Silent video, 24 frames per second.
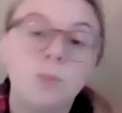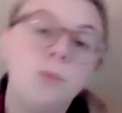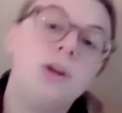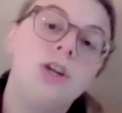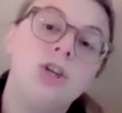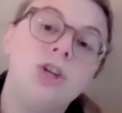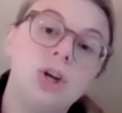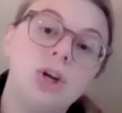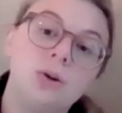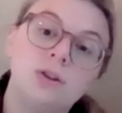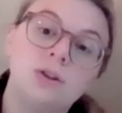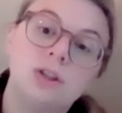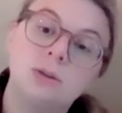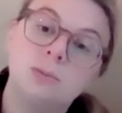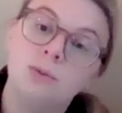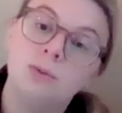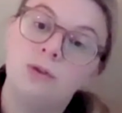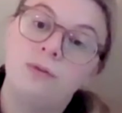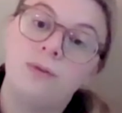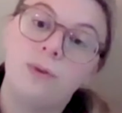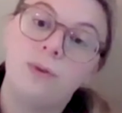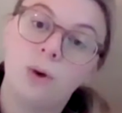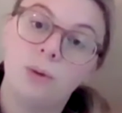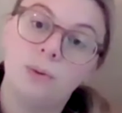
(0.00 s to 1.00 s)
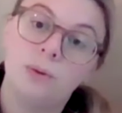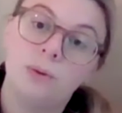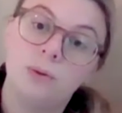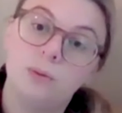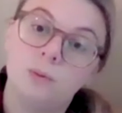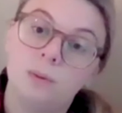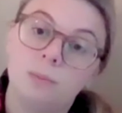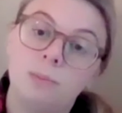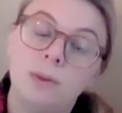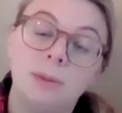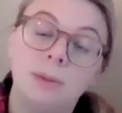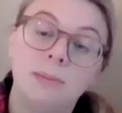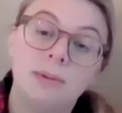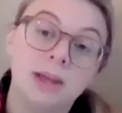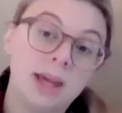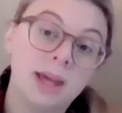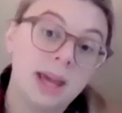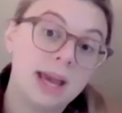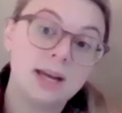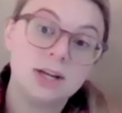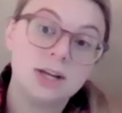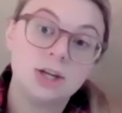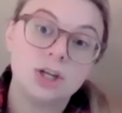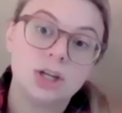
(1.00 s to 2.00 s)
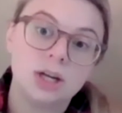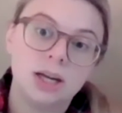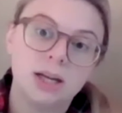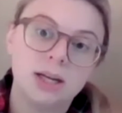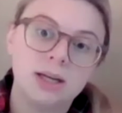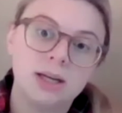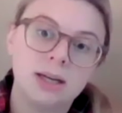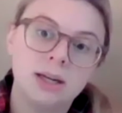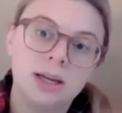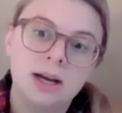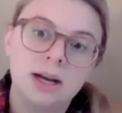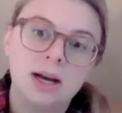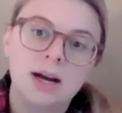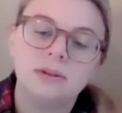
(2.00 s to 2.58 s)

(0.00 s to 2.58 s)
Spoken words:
we chose to move forward with publication.